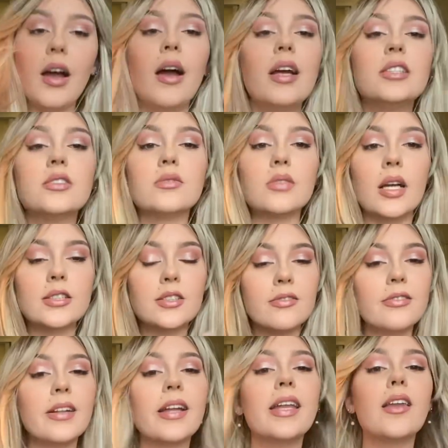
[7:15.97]
it's a
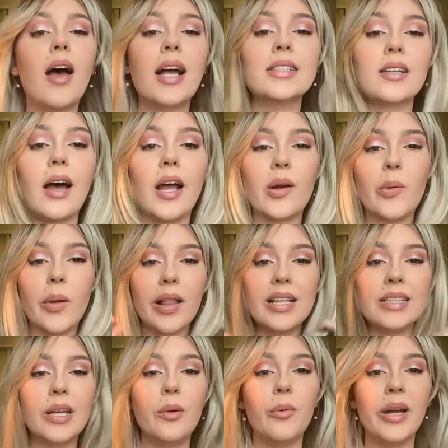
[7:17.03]
really nice high
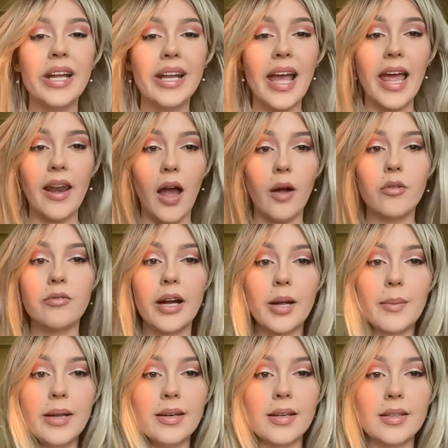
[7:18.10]
quality wig and I would
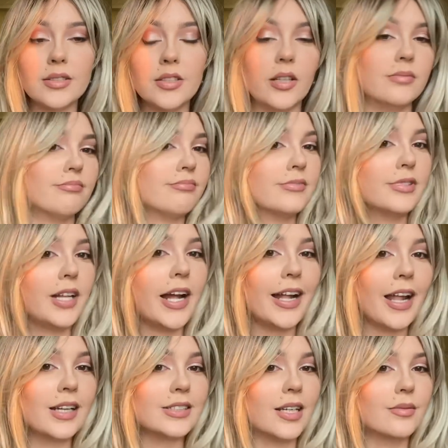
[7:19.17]
recommend it. So 9
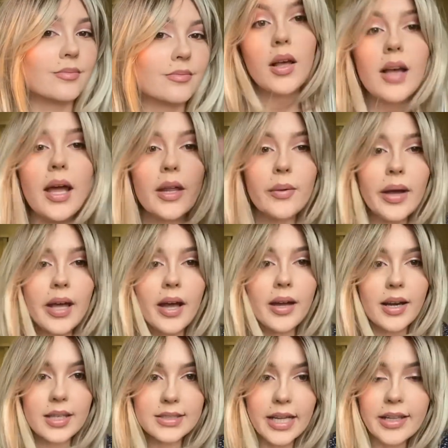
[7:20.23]
out of 10. Anyway, I'm
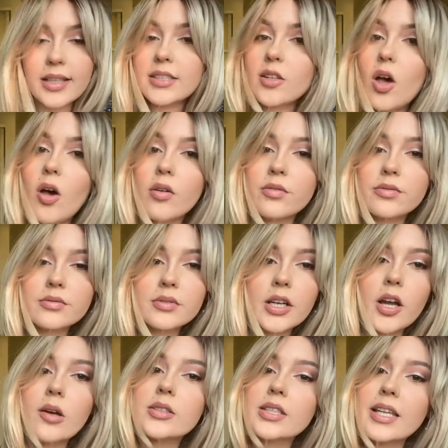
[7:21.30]
gonna take this off and
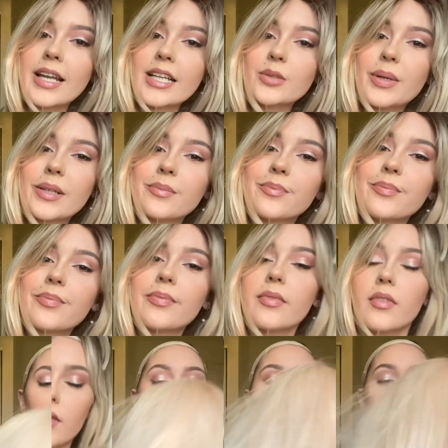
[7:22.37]
go on to the next wig.
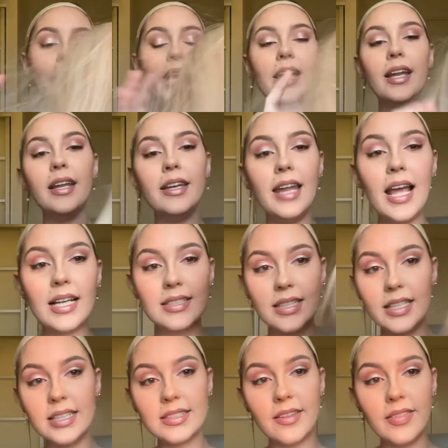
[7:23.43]
Anyway, next
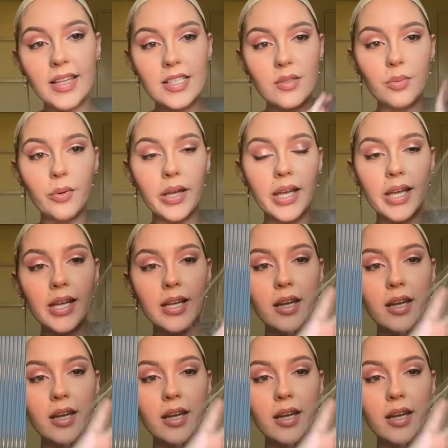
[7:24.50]
is this wig.